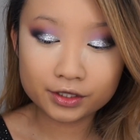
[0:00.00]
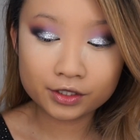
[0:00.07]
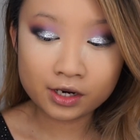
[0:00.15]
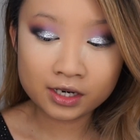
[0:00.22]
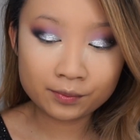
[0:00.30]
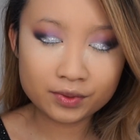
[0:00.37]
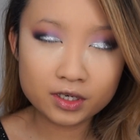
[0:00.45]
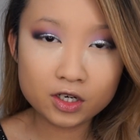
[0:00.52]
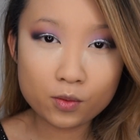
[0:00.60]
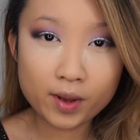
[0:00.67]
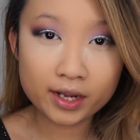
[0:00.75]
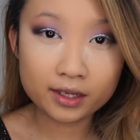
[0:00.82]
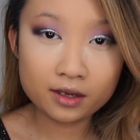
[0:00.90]
On, I'm gonna
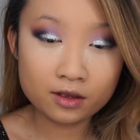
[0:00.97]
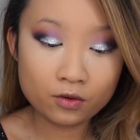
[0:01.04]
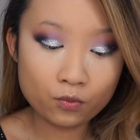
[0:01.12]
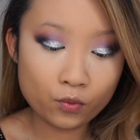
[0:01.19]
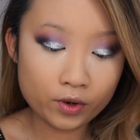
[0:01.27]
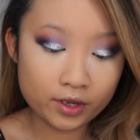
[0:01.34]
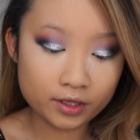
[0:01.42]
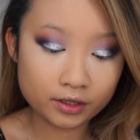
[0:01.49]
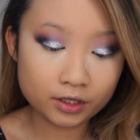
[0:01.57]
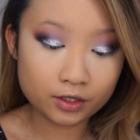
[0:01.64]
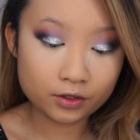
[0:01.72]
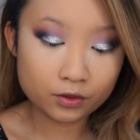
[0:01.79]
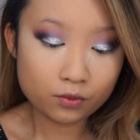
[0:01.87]
go back in with
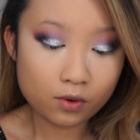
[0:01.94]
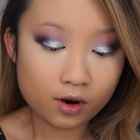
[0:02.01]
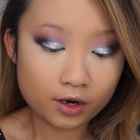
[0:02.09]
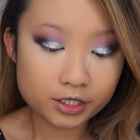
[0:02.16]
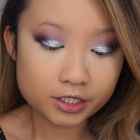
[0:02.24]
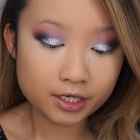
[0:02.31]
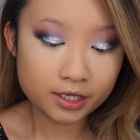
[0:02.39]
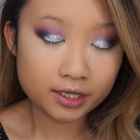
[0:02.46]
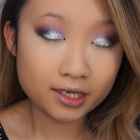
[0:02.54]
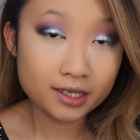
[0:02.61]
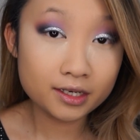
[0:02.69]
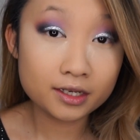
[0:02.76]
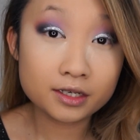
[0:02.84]
the Noir shade
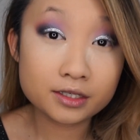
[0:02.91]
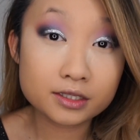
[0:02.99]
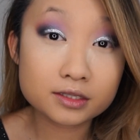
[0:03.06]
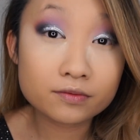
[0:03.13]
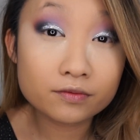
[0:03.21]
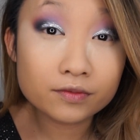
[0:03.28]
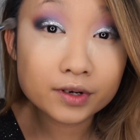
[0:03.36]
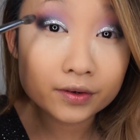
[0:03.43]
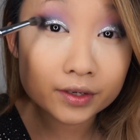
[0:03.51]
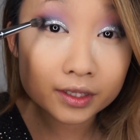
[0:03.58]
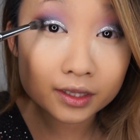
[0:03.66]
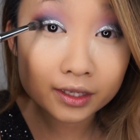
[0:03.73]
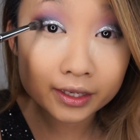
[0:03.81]
again and just
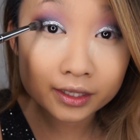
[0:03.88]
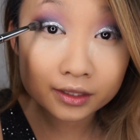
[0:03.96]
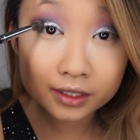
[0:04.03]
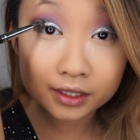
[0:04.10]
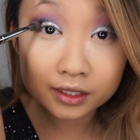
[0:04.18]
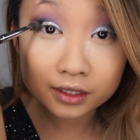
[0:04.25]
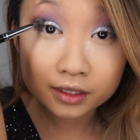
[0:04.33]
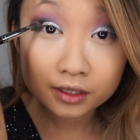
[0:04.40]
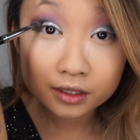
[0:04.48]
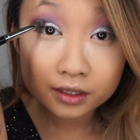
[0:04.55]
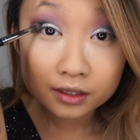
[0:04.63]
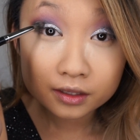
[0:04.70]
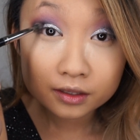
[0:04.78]
very lightly
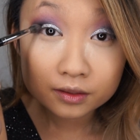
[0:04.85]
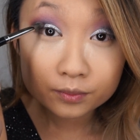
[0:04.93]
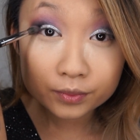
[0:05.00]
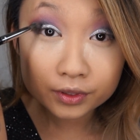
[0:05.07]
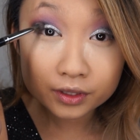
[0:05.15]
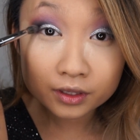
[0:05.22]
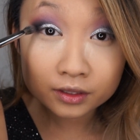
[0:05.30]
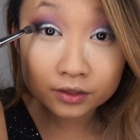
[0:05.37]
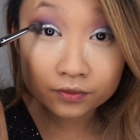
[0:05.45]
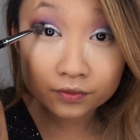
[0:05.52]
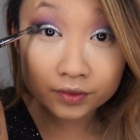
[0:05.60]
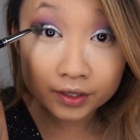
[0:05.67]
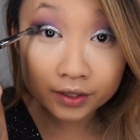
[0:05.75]
put it on the
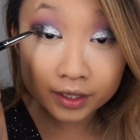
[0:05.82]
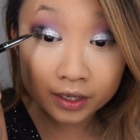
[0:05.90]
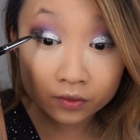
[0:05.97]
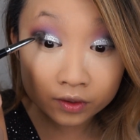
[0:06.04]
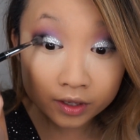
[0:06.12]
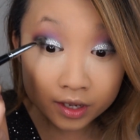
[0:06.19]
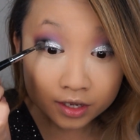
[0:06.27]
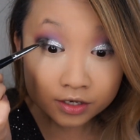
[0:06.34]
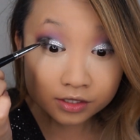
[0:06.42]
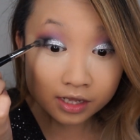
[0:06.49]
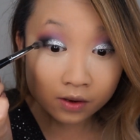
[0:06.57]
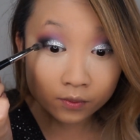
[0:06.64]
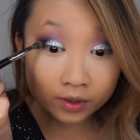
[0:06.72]
very outer
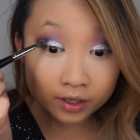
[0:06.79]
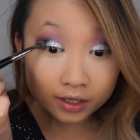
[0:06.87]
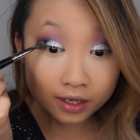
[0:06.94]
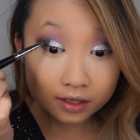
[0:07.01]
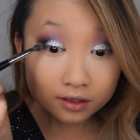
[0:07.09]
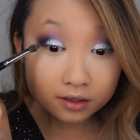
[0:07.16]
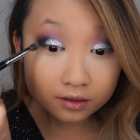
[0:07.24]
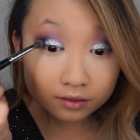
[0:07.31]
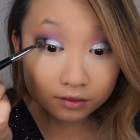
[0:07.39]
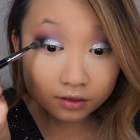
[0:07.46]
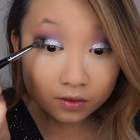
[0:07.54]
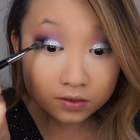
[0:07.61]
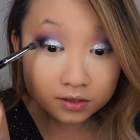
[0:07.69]
edge. That way it kind
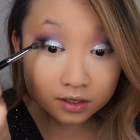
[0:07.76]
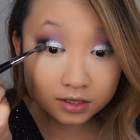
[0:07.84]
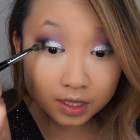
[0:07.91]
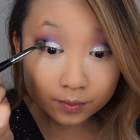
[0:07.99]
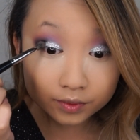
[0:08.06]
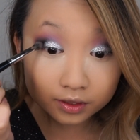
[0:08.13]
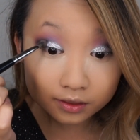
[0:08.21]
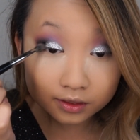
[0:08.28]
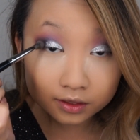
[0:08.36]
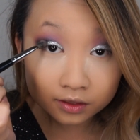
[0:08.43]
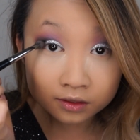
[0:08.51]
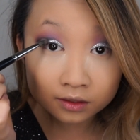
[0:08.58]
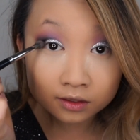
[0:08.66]
of goes on top of the
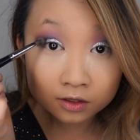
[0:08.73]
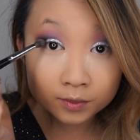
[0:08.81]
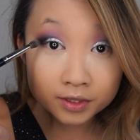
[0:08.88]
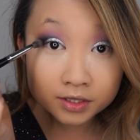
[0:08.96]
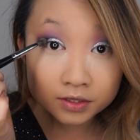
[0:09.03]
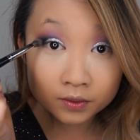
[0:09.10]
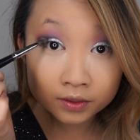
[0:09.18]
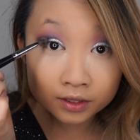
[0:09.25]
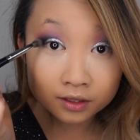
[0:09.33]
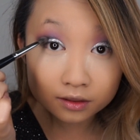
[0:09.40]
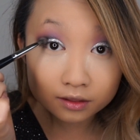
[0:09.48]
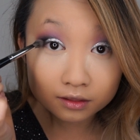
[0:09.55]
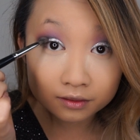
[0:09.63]
glitter a little bit so
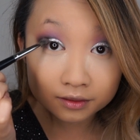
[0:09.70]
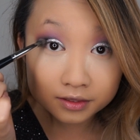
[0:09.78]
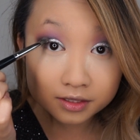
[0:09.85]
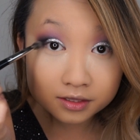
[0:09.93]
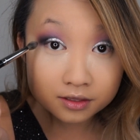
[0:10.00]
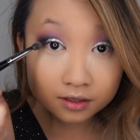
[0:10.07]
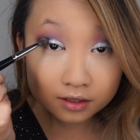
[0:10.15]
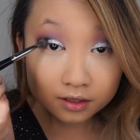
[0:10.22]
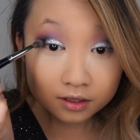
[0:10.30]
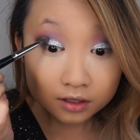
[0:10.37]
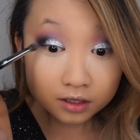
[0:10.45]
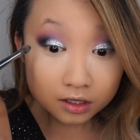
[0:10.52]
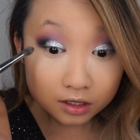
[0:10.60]
it looks
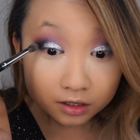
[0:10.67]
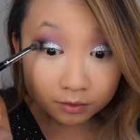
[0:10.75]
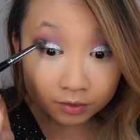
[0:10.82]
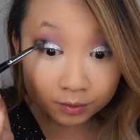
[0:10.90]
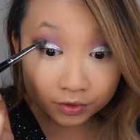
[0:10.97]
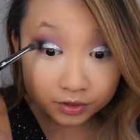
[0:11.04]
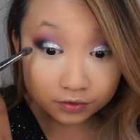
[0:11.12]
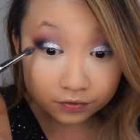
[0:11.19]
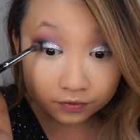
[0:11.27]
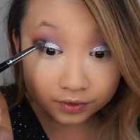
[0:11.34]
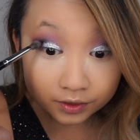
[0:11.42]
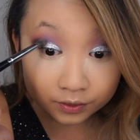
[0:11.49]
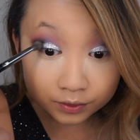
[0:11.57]
a little bit more
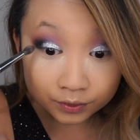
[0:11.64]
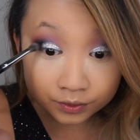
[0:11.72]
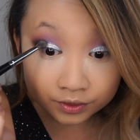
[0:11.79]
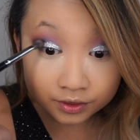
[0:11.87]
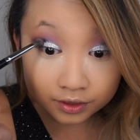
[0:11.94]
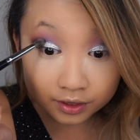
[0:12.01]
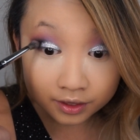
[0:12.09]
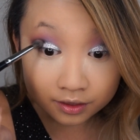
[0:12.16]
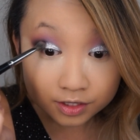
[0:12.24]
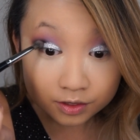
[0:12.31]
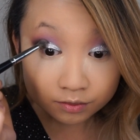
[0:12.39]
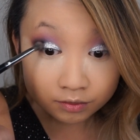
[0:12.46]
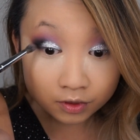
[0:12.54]
diffused and
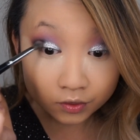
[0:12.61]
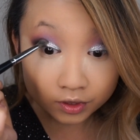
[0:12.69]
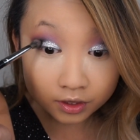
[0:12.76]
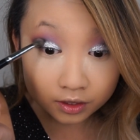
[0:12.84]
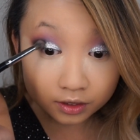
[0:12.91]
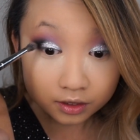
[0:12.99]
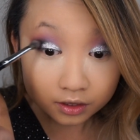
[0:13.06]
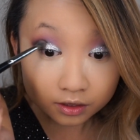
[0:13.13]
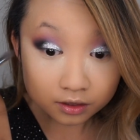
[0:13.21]
smoky.